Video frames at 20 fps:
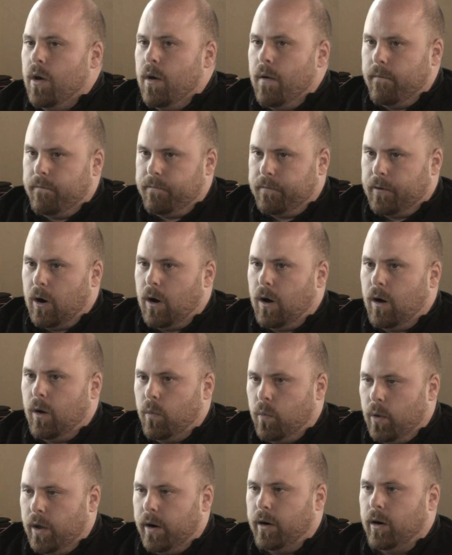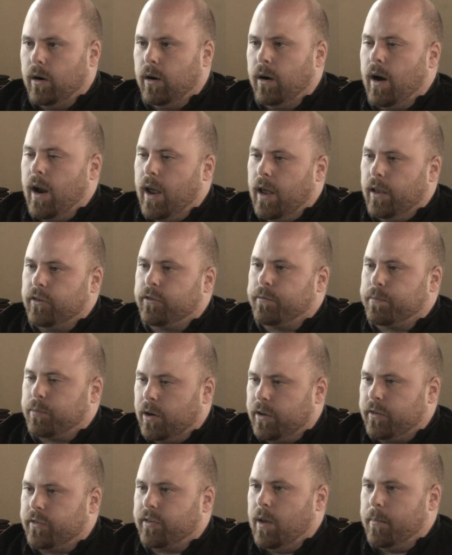fall, winter, and
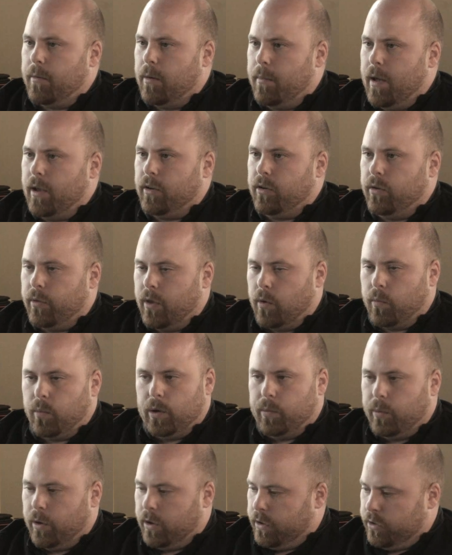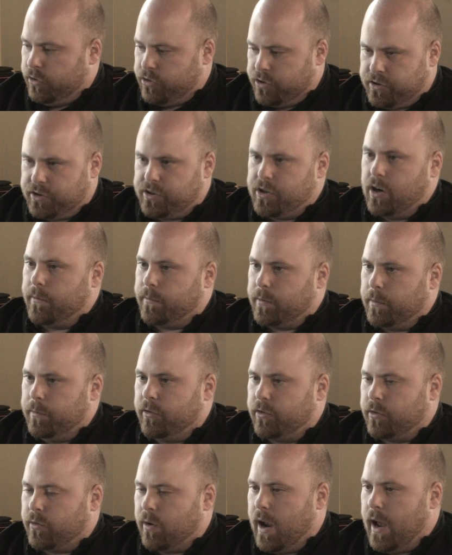spring, summer menu that we really just start from
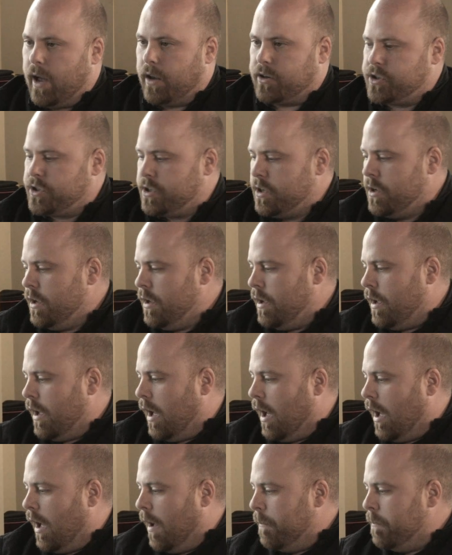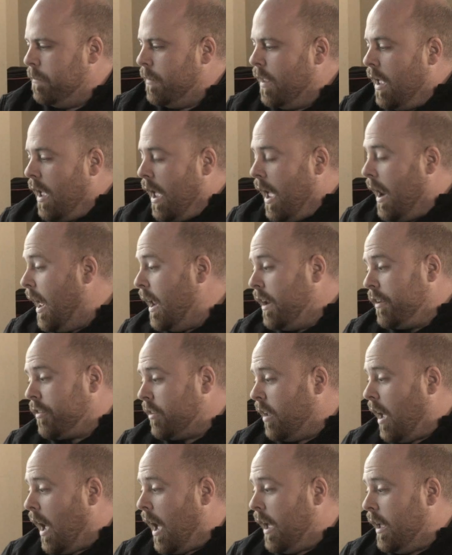scratch. Right. Um, and
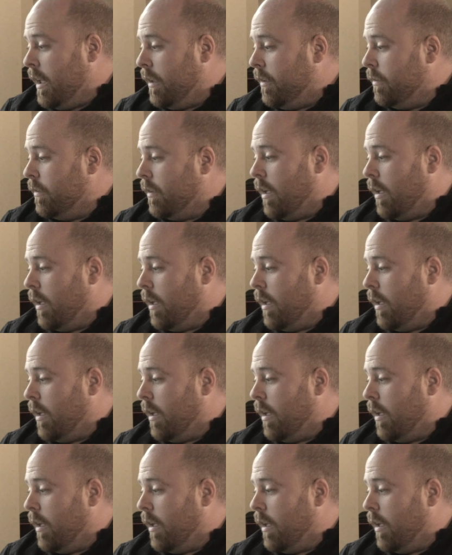honestly, I